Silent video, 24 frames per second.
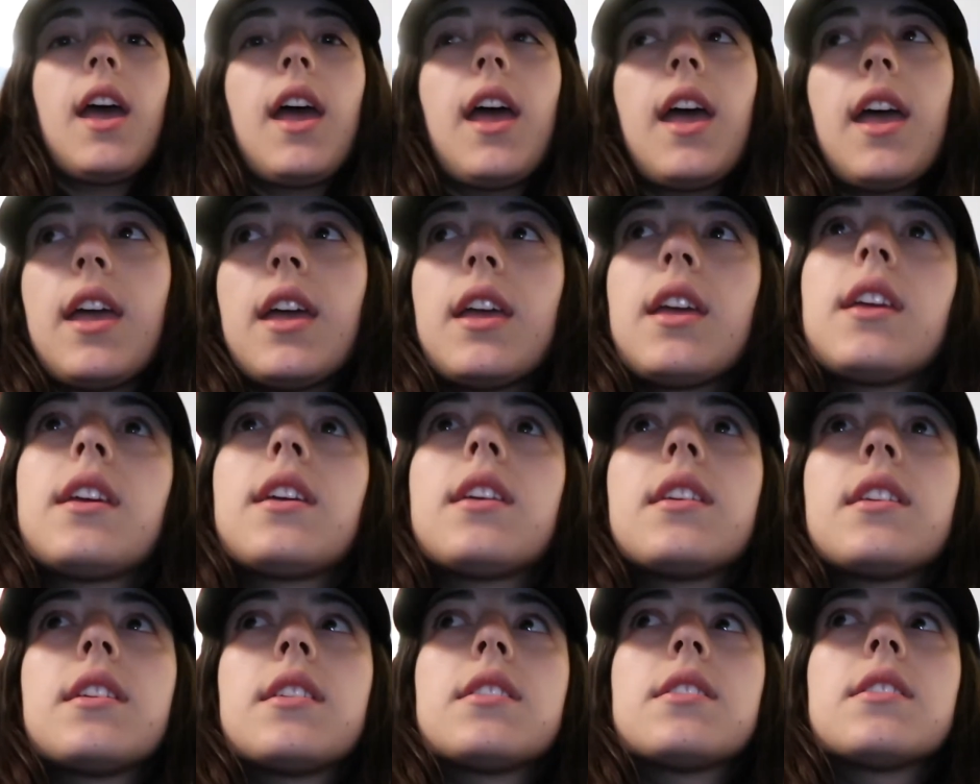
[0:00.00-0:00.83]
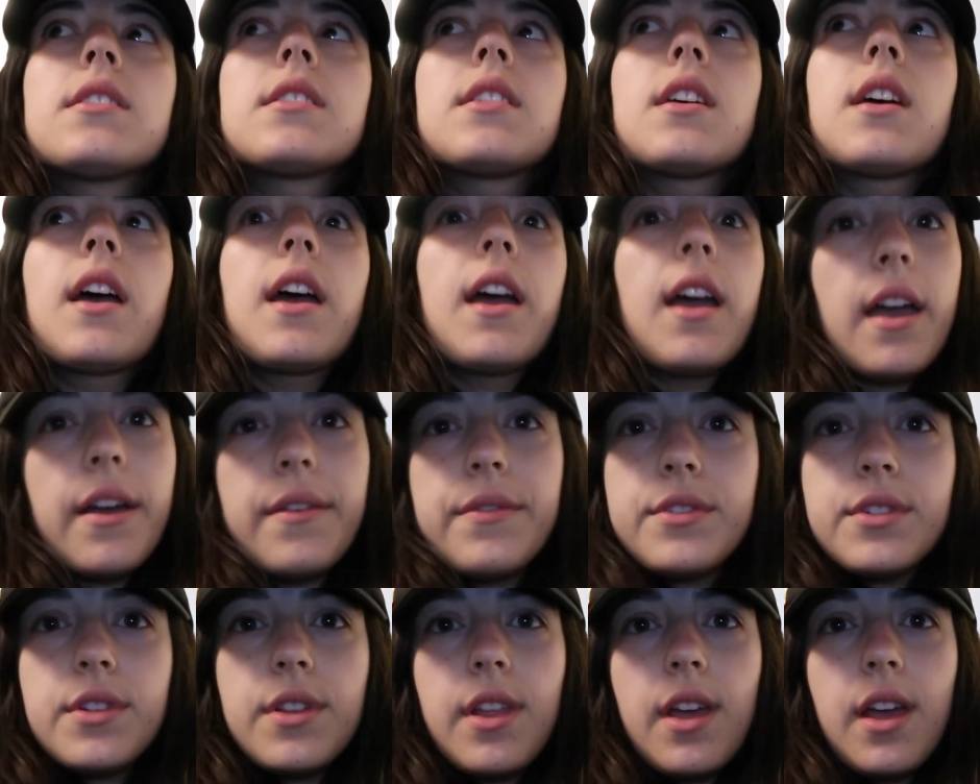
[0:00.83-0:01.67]
And
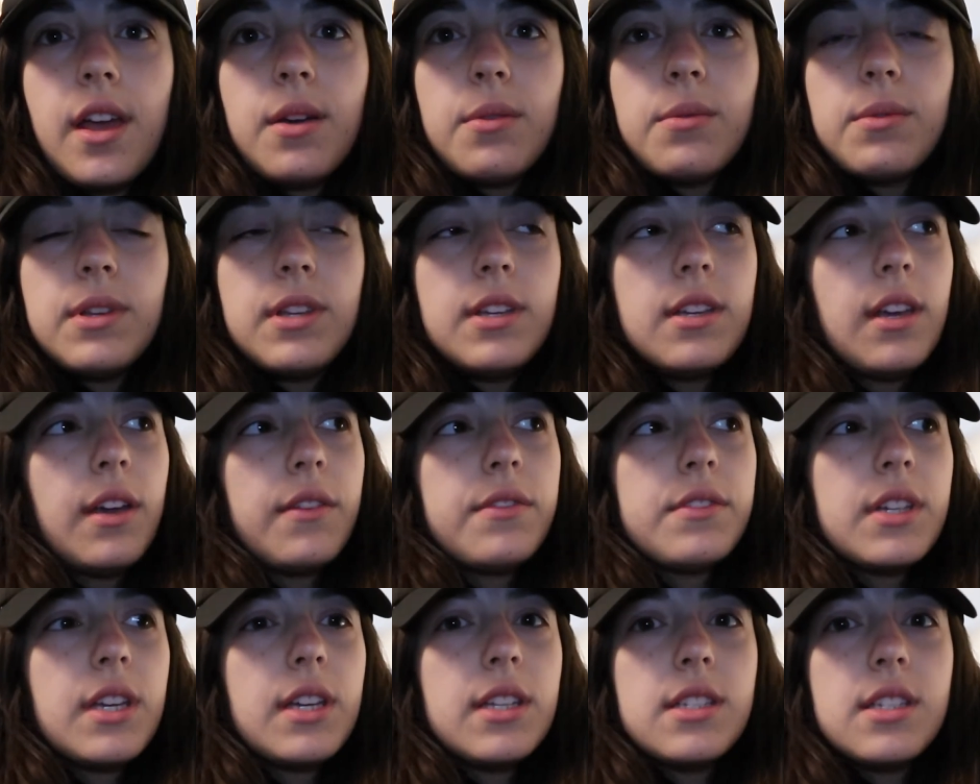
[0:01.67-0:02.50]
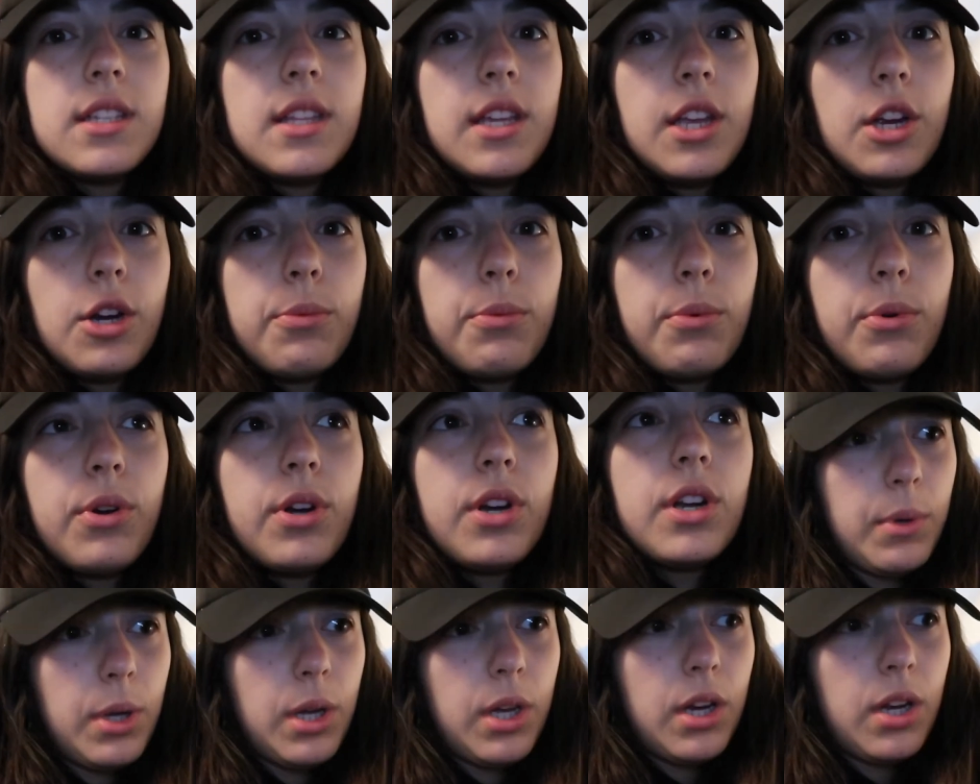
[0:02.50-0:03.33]
after that, we have to head to the
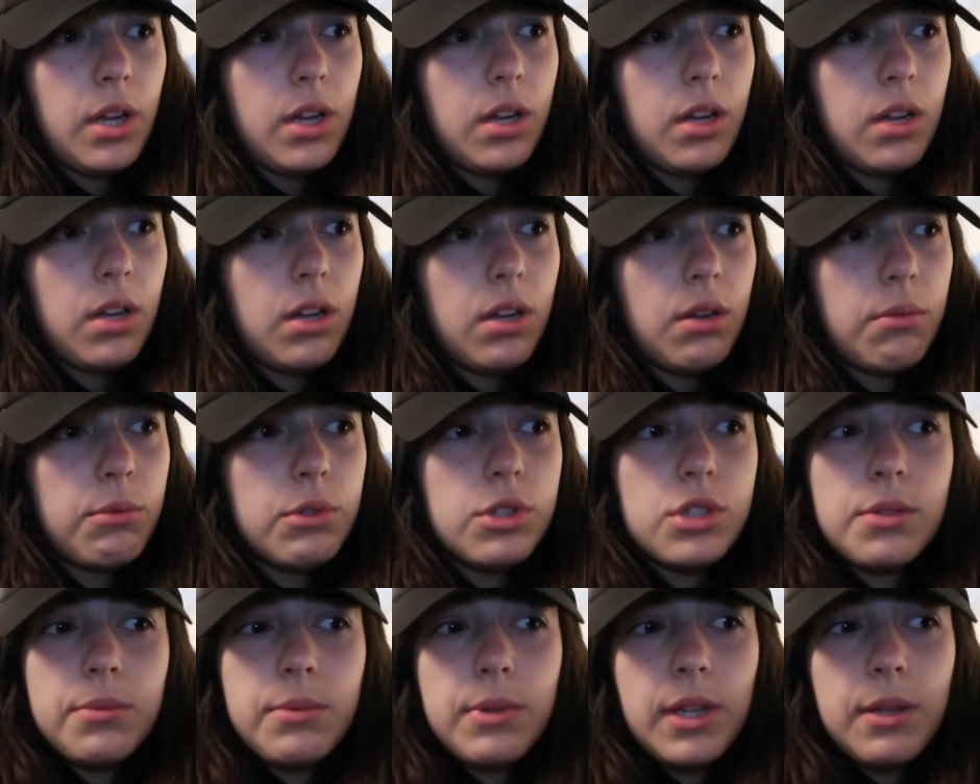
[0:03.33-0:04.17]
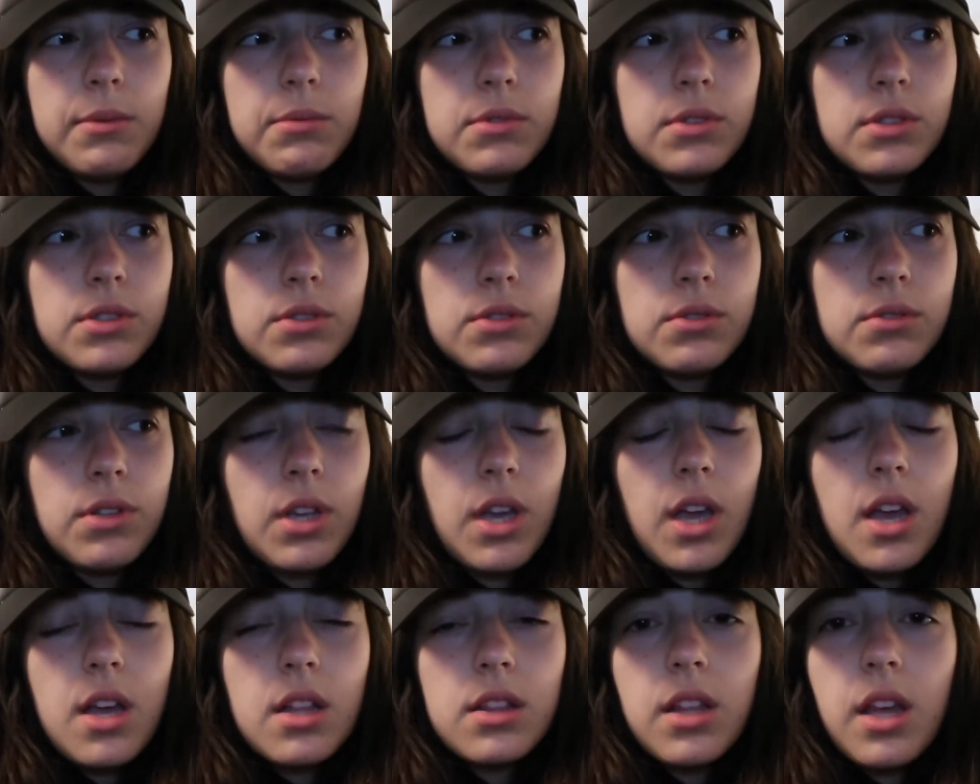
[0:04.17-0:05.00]
airport, but we should be able to
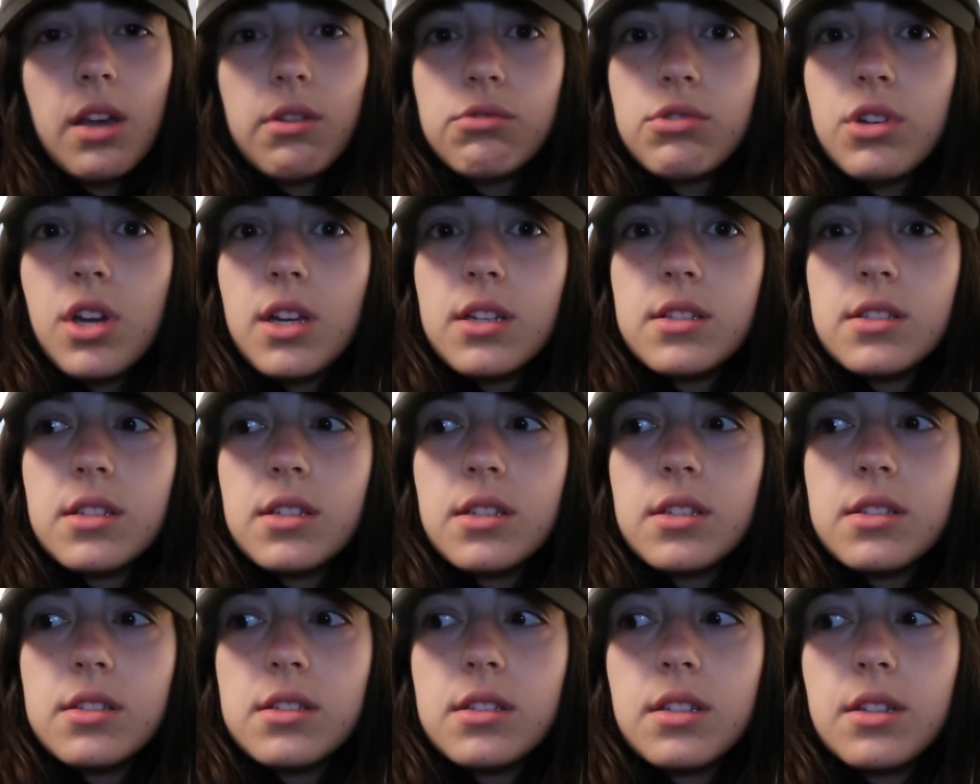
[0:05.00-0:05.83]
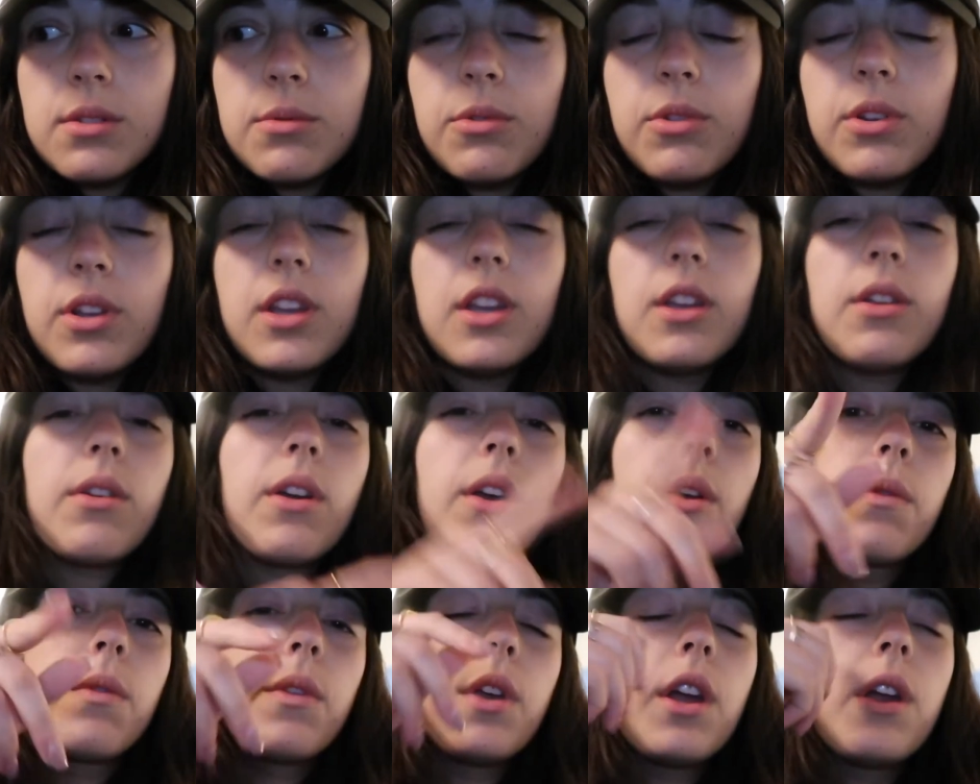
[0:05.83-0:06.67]
get lounge access and we'll hang
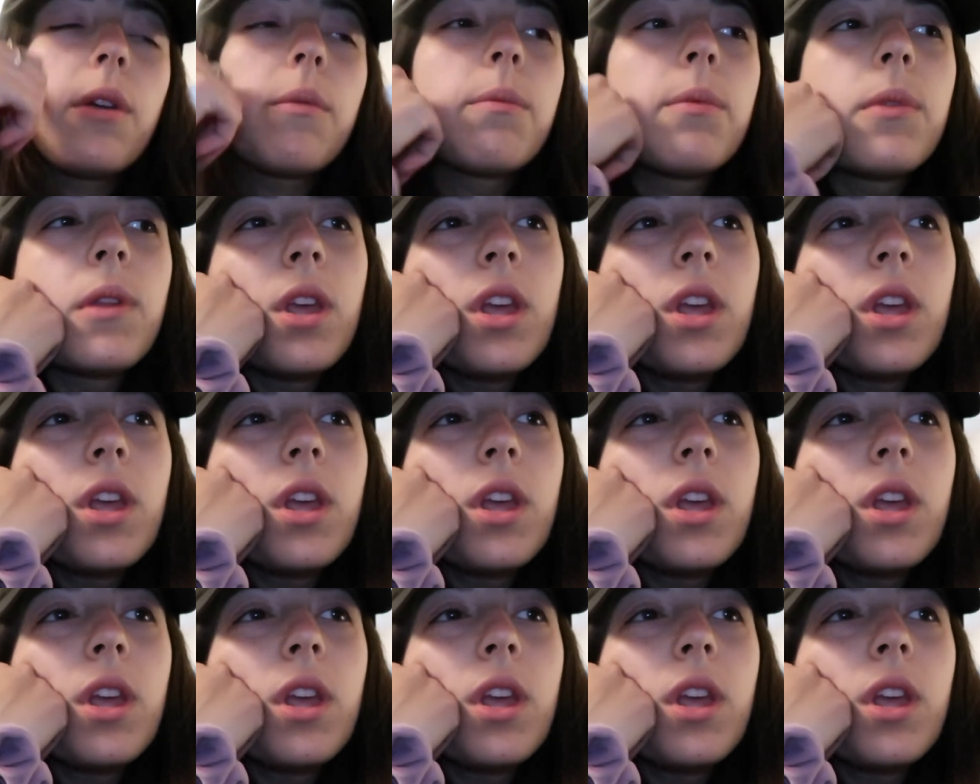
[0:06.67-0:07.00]
around there.